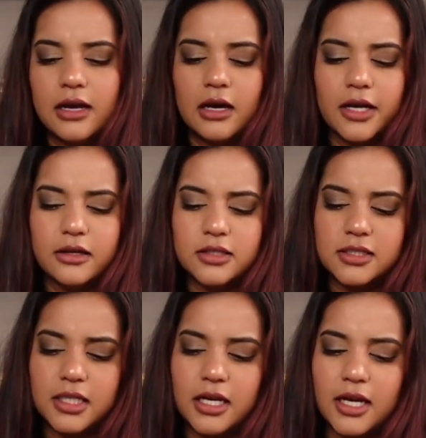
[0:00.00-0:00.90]

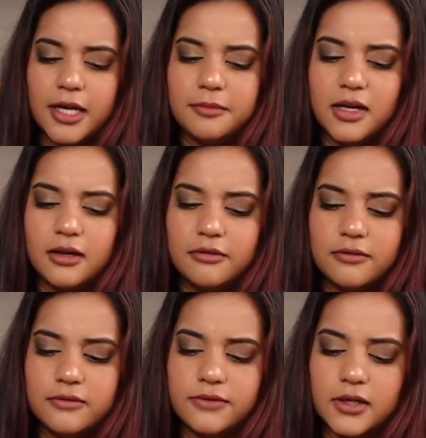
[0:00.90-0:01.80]
I'm
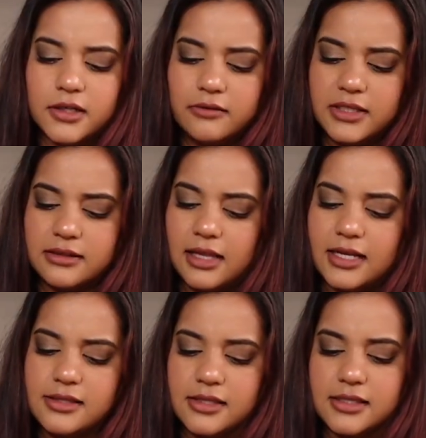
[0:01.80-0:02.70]
not fond of these
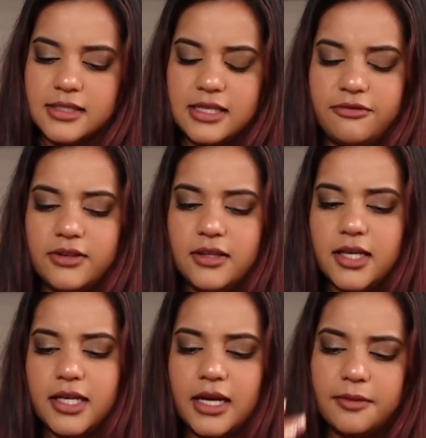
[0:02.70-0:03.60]
glasses because I feel
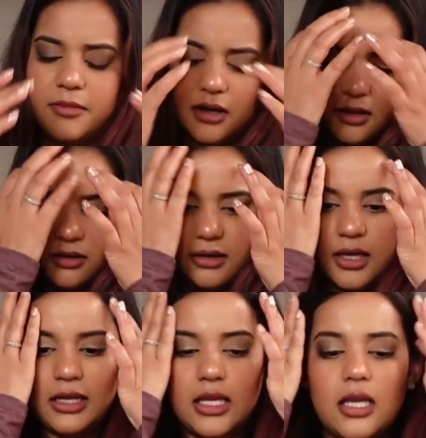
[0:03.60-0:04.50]
like I'm not
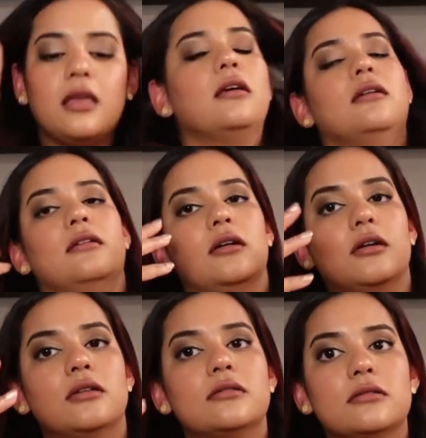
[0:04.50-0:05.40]
getting
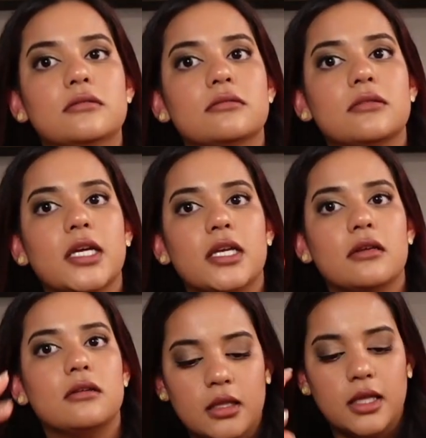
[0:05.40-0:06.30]
a
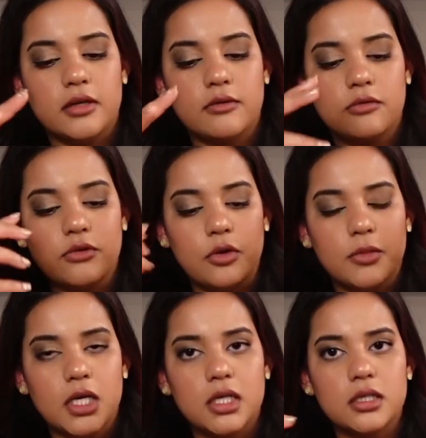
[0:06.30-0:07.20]
lot of
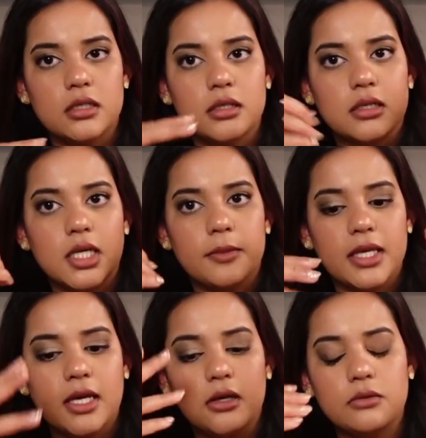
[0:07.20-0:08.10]
aroma
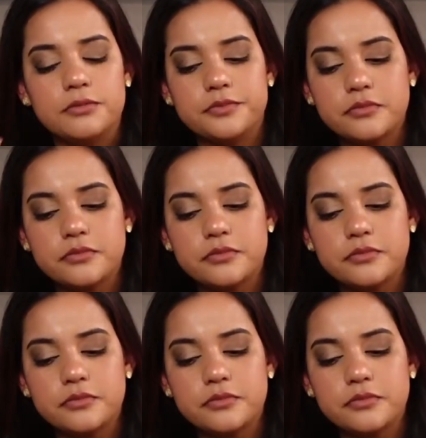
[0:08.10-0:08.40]
coming out.